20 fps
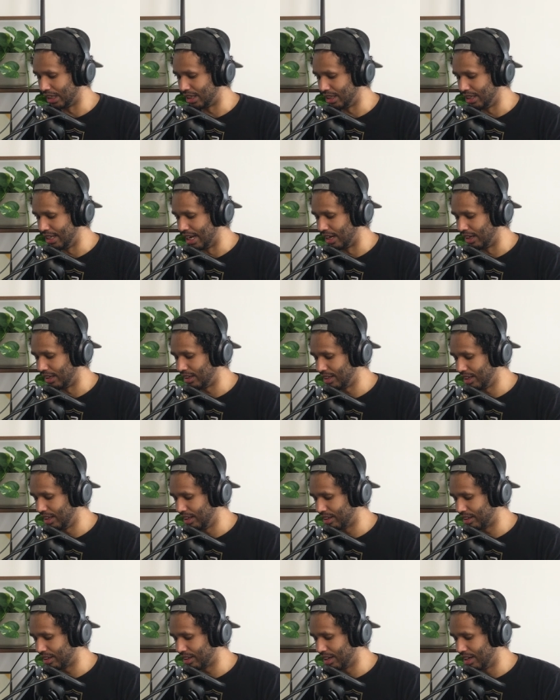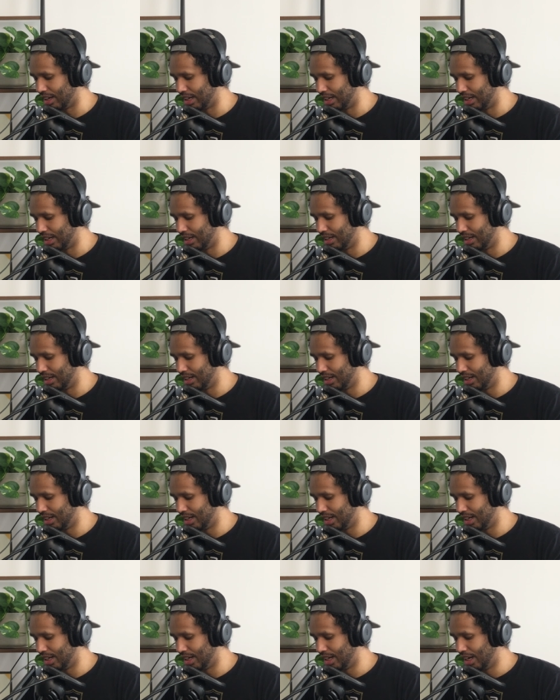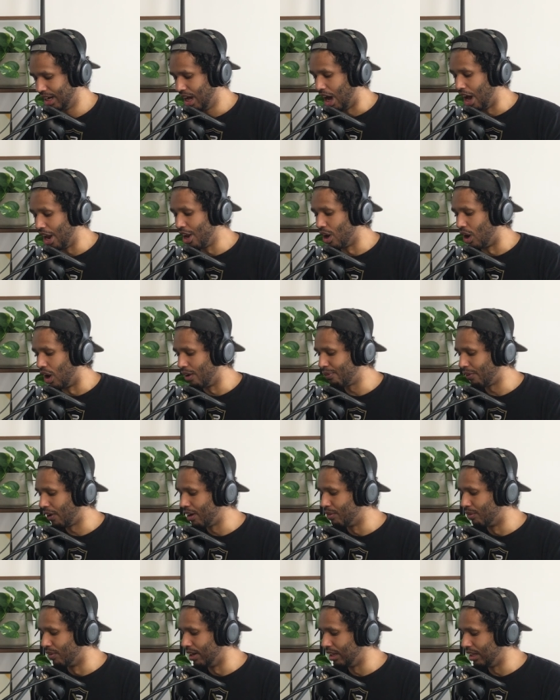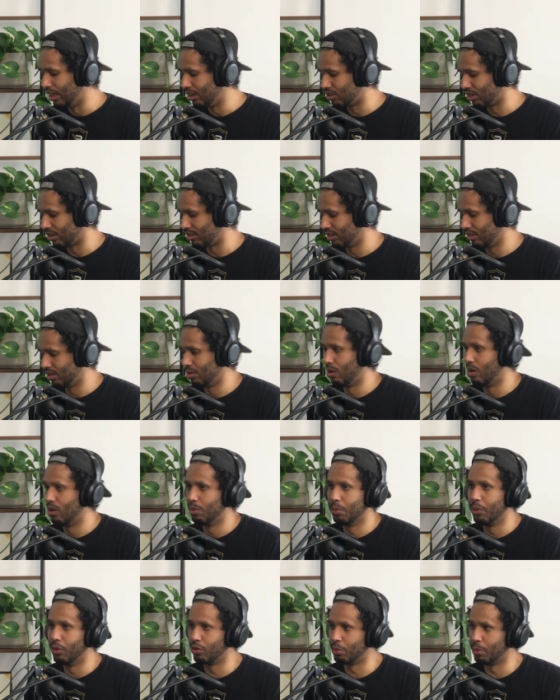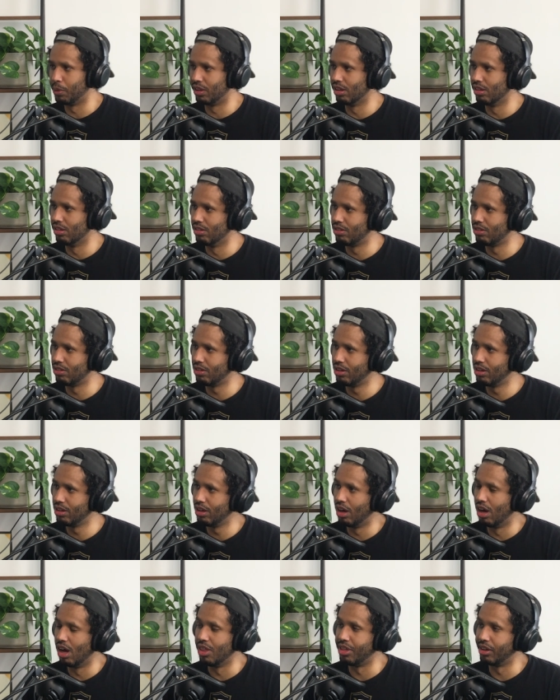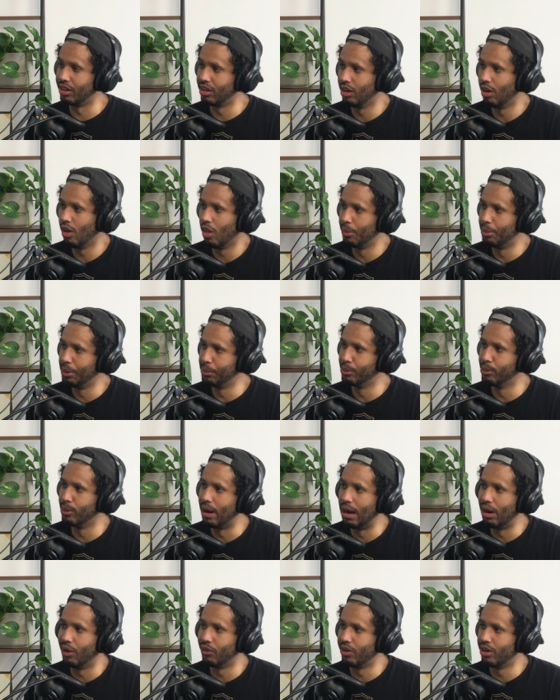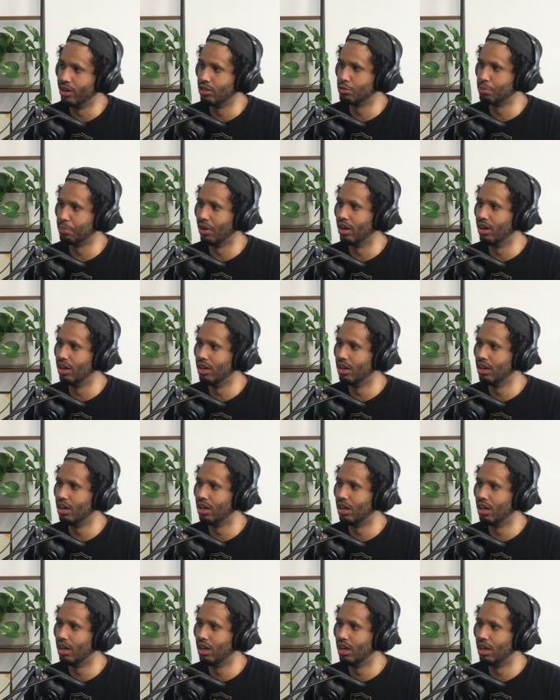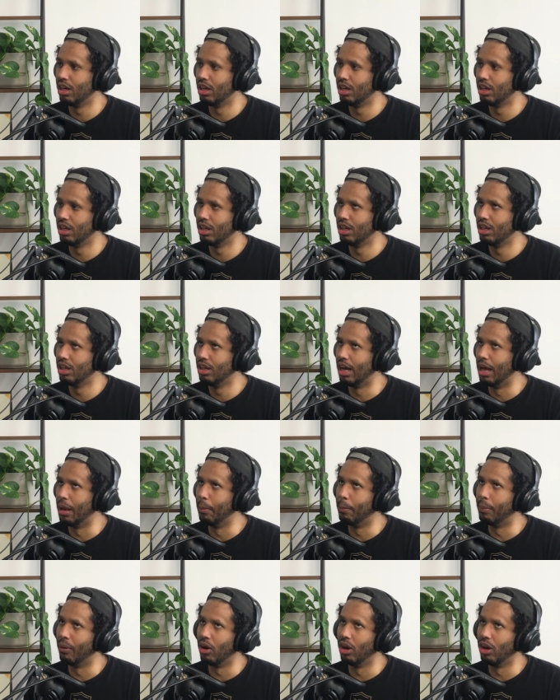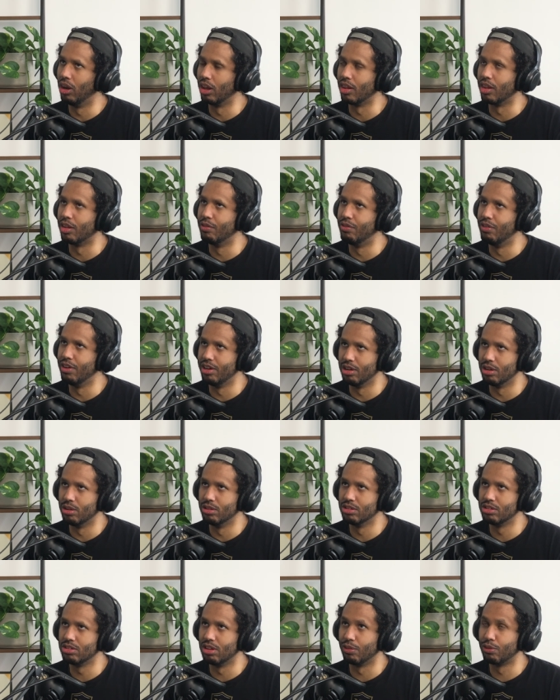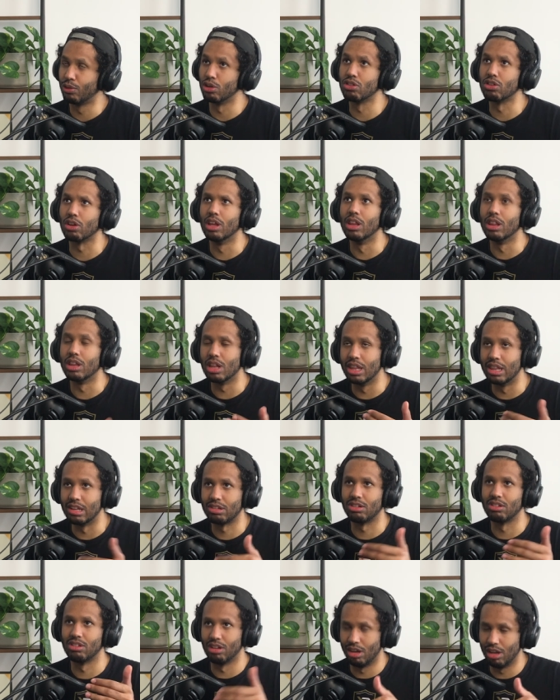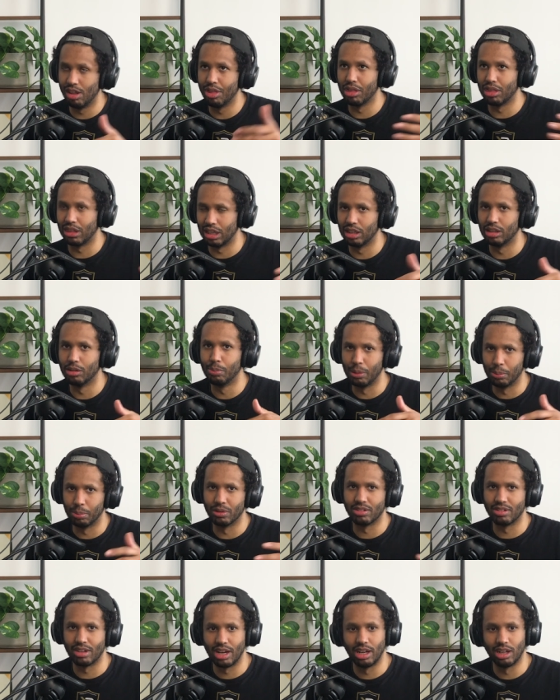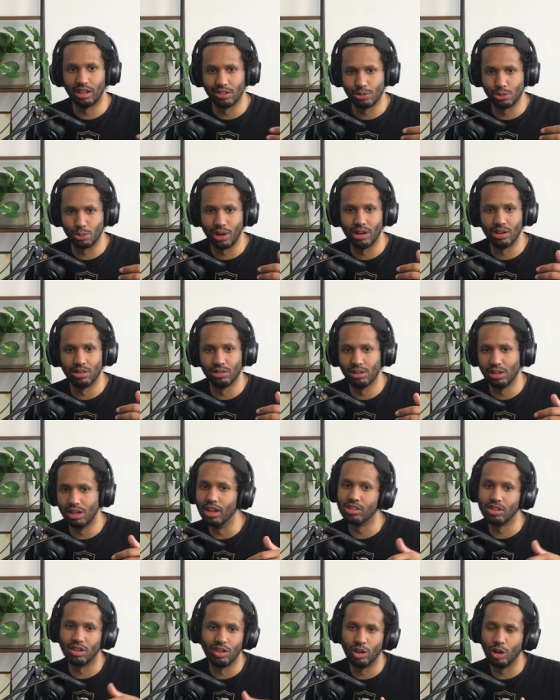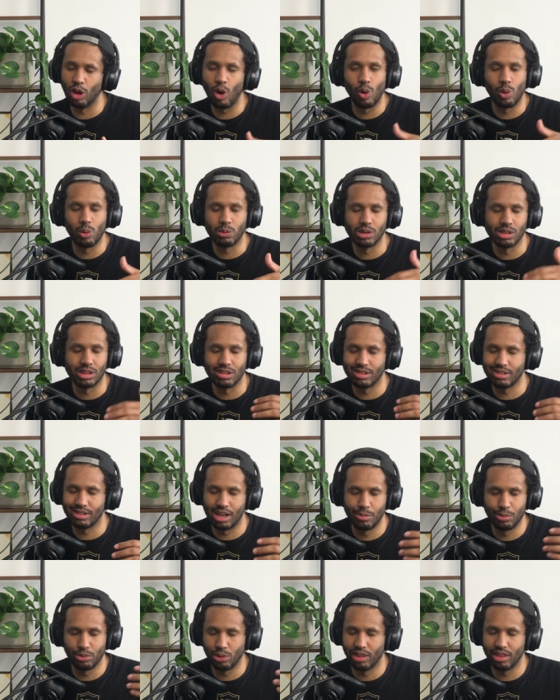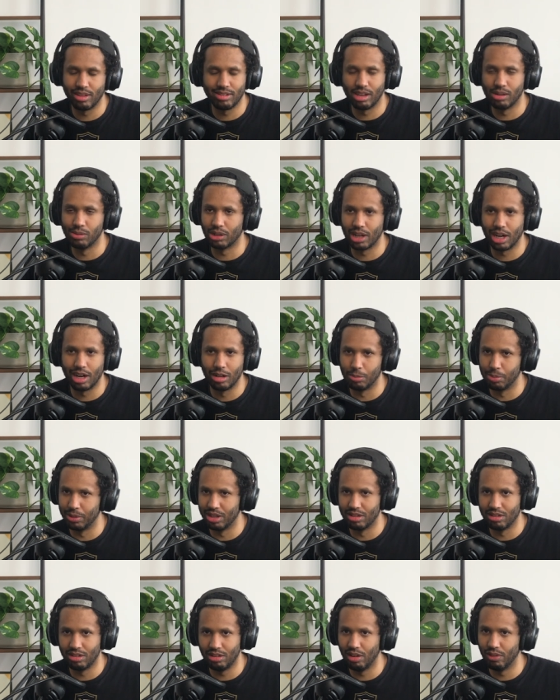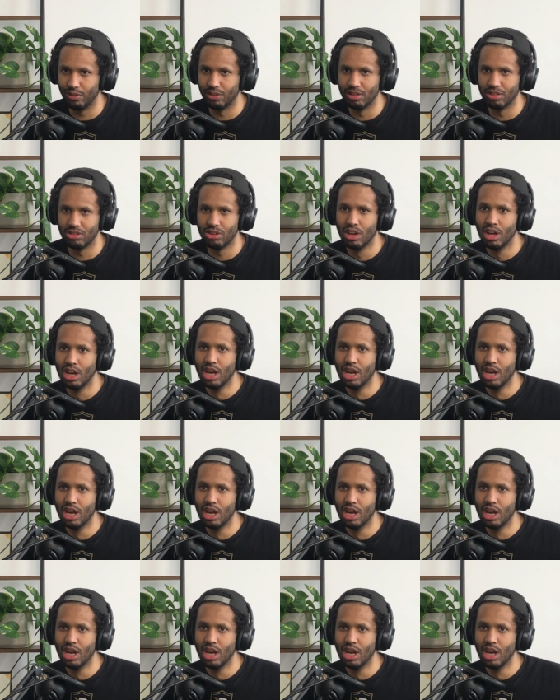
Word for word: th yeah, I think, uh, I don't know, I find it really interesting as well, just because I think a lot of the people are outraged by it and by, like, the video and stuff. Because this is another thing that people are saying as well, as along with the same as what they say to Cardi B and stuff is,